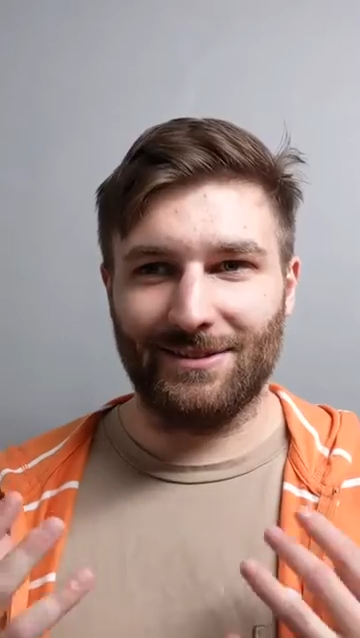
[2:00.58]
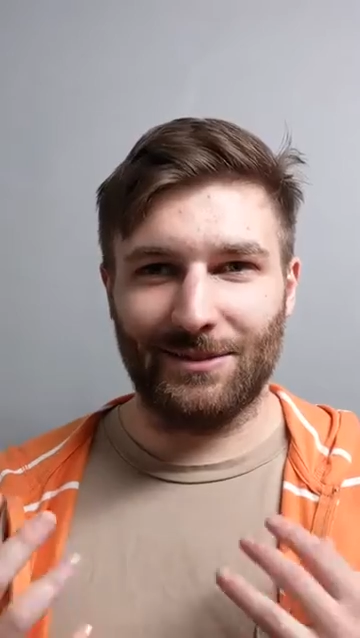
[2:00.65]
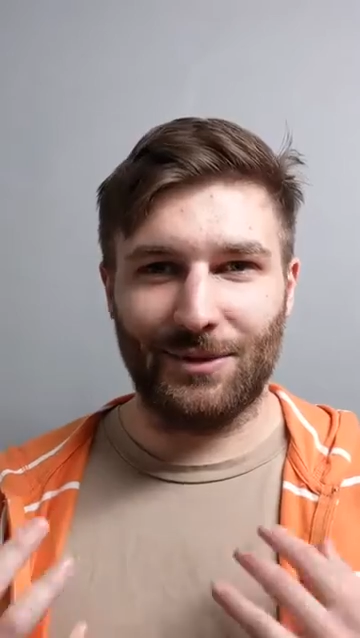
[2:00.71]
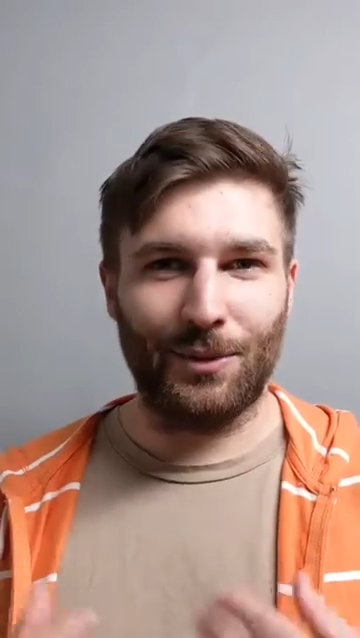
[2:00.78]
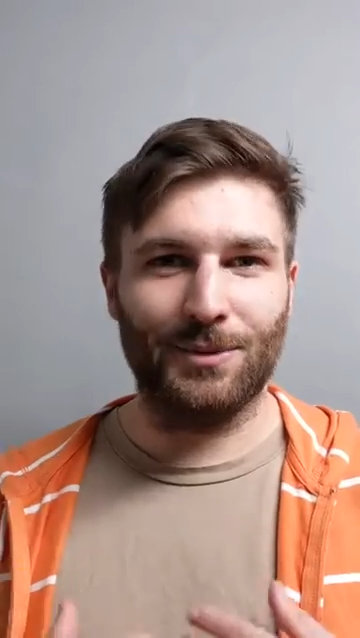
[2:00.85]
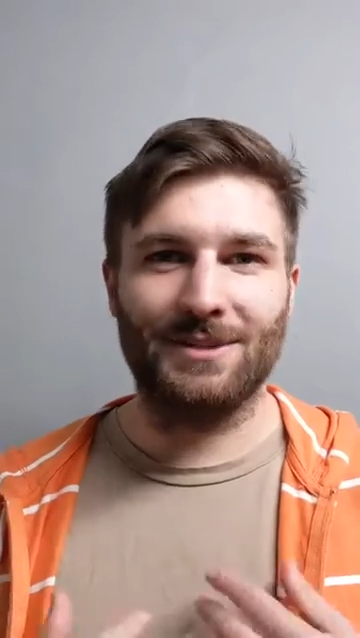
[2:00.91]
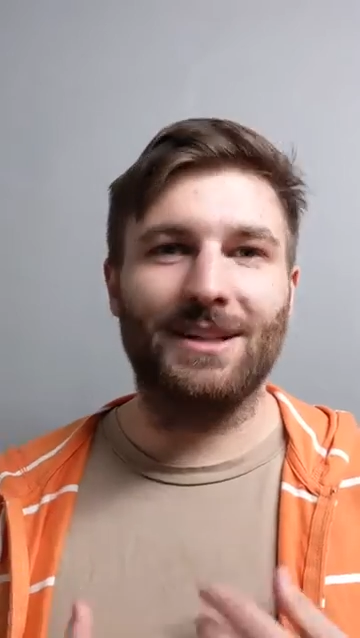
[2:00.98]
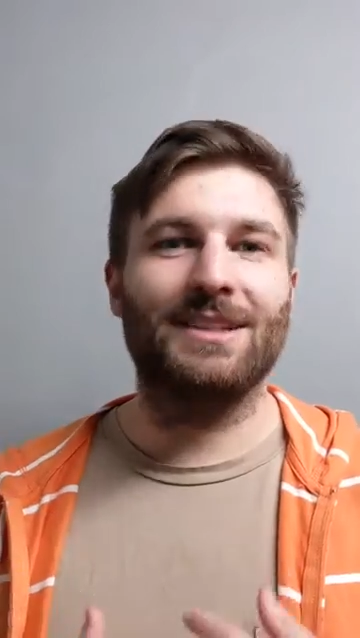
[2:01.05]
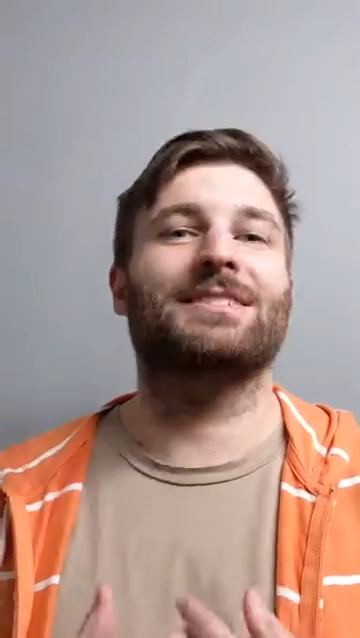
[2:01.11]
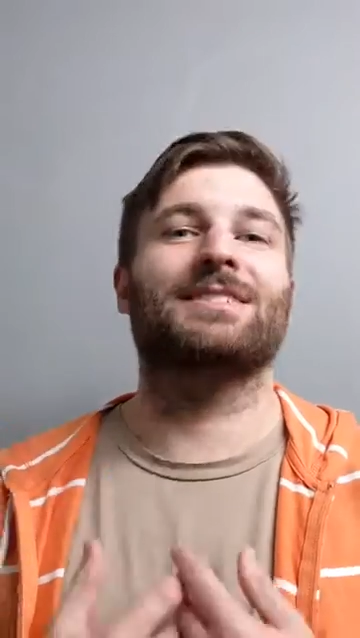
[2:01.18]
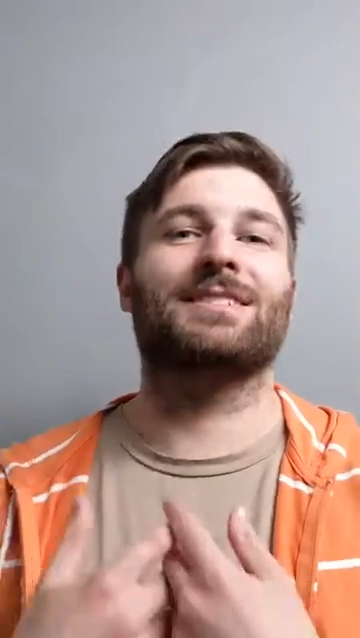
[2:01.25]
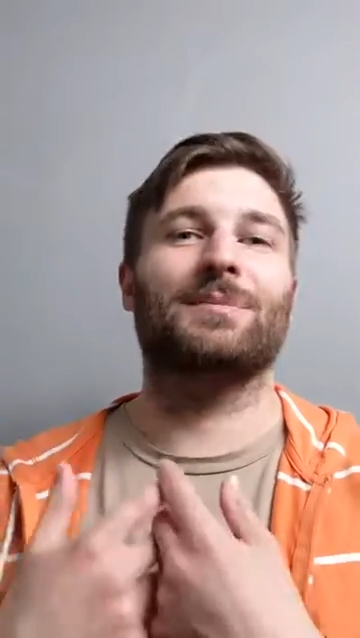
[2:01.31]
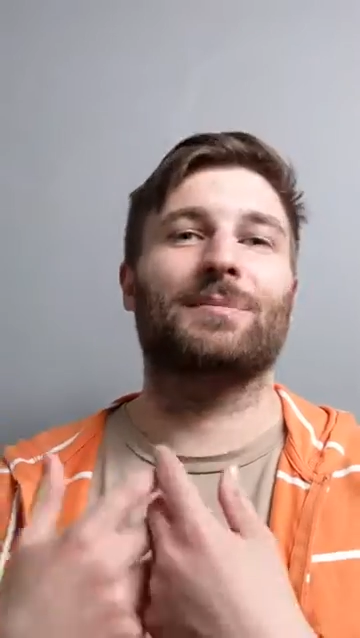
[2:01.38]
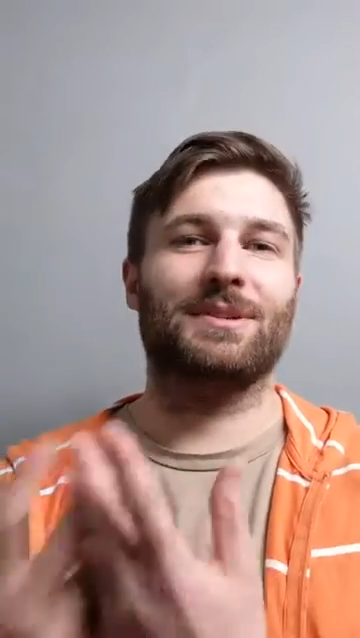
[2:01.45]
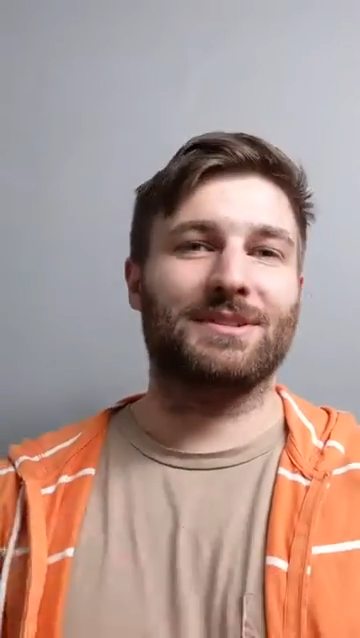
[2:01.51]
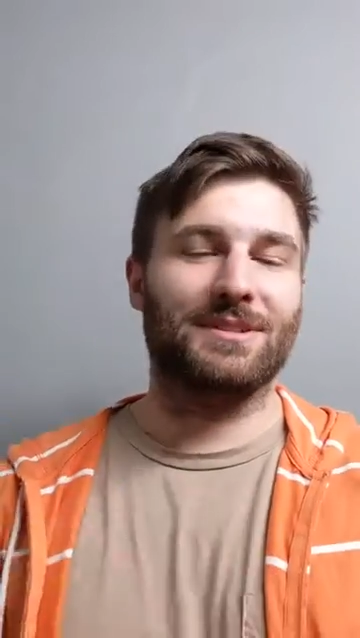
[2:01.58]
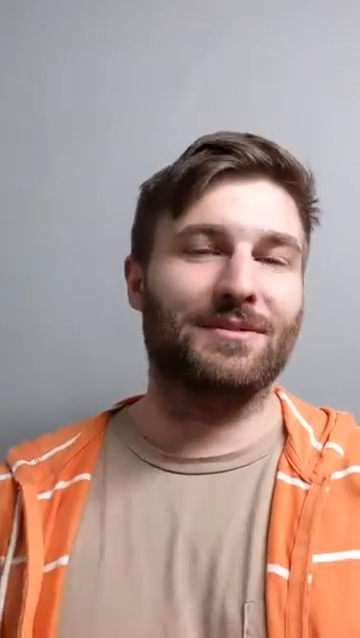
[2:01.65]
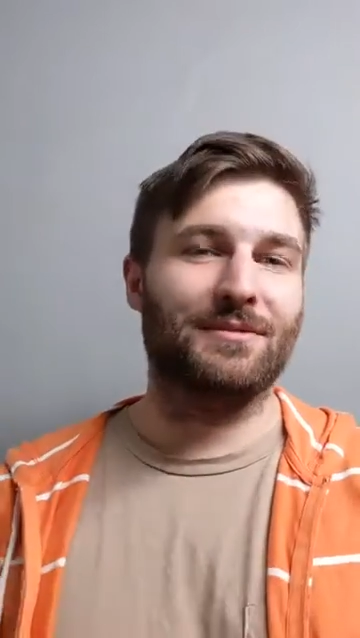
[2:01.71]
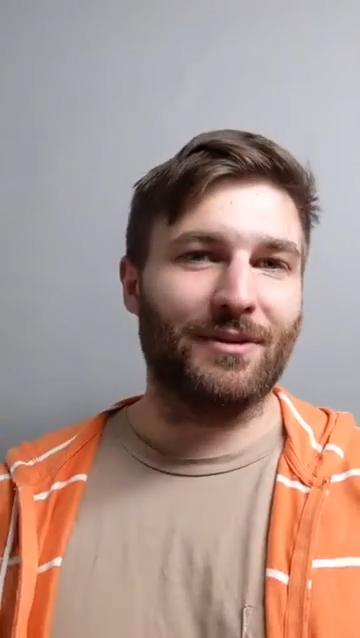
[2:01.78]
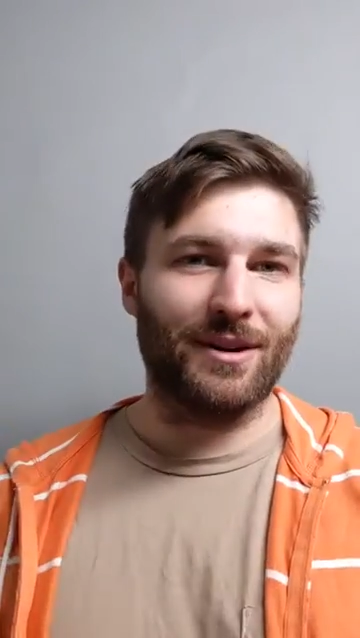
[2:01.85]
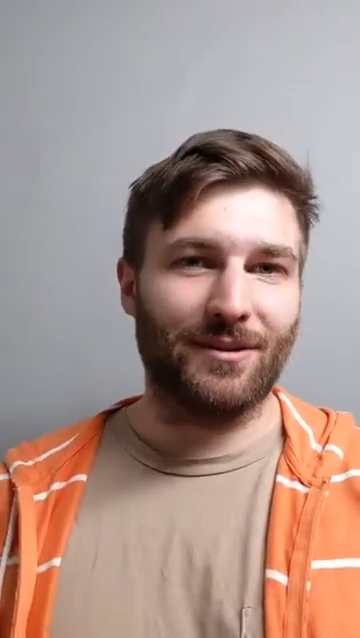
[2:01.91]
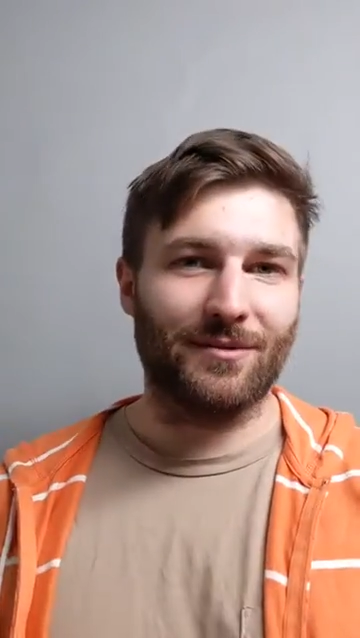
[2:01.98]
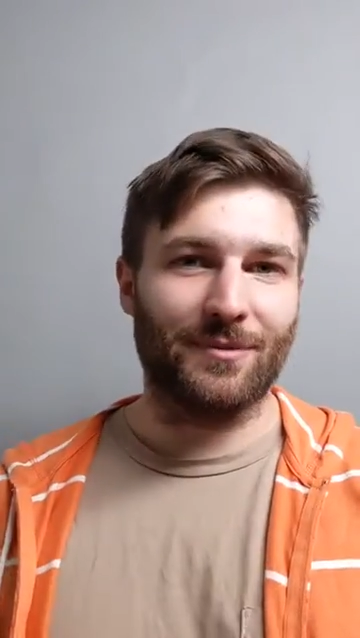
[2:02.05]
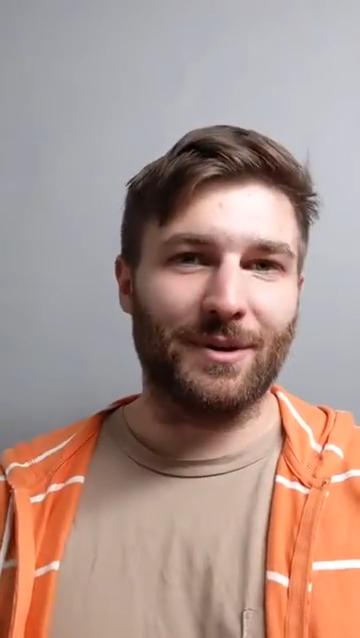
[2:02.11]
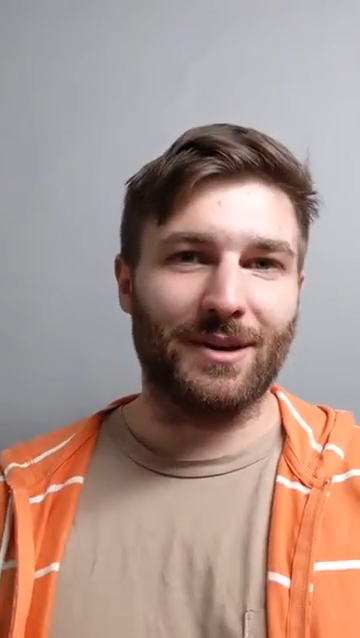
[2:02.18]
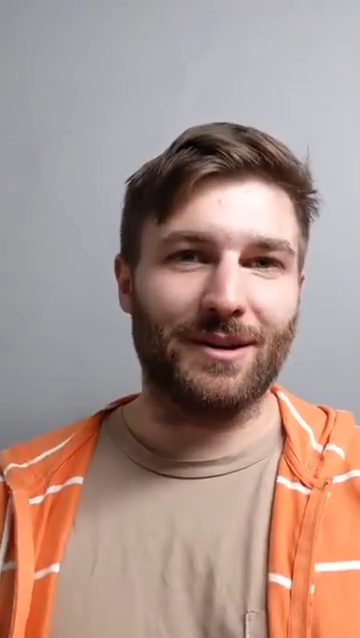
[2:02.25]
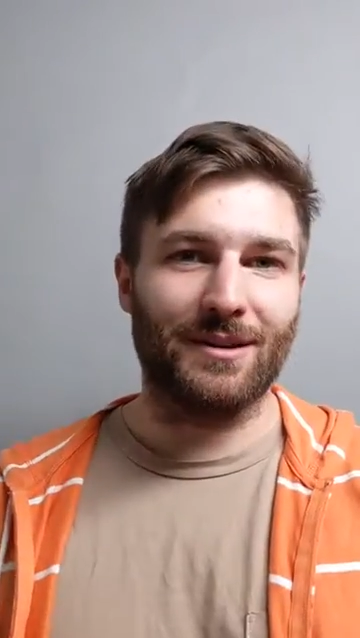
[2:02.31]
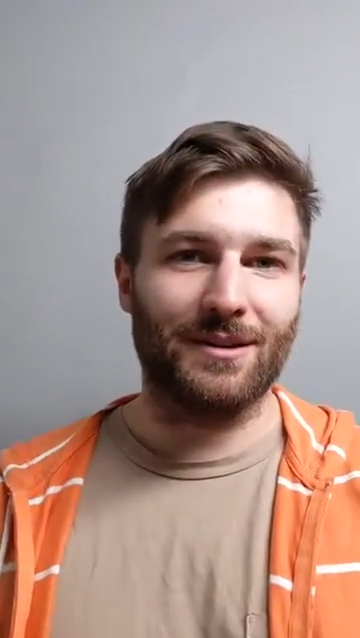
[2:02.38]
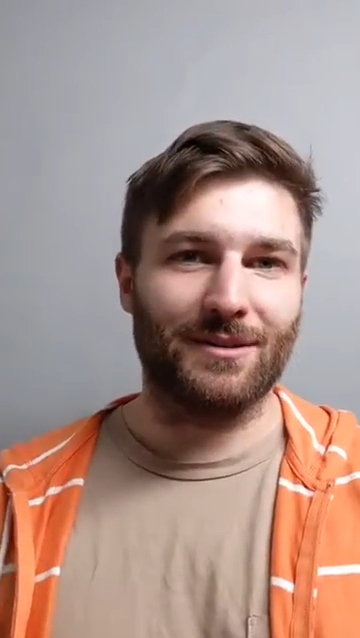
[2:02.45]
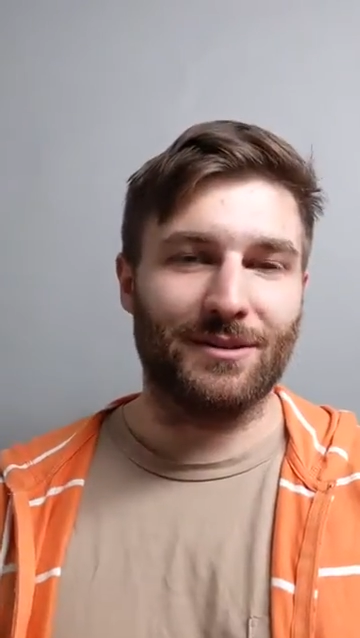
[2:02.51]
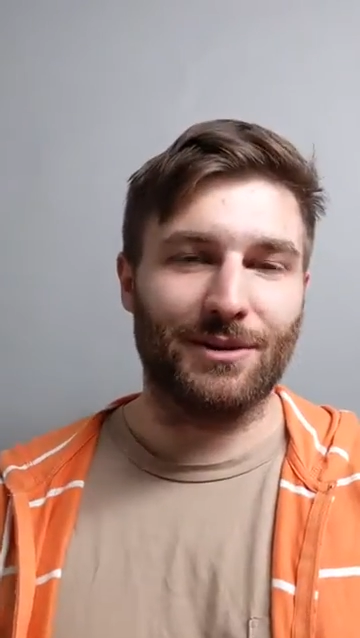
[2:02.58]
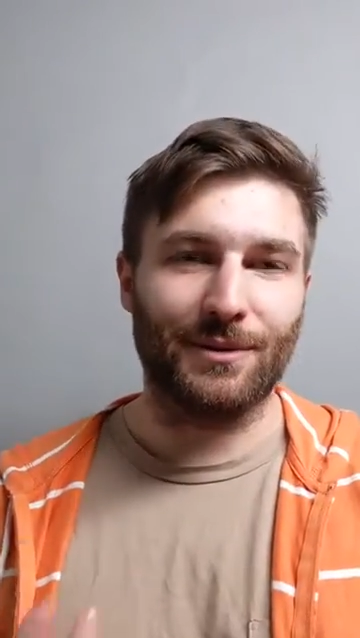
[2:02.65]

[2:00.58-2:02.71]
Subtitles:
who was not just the person in front of me,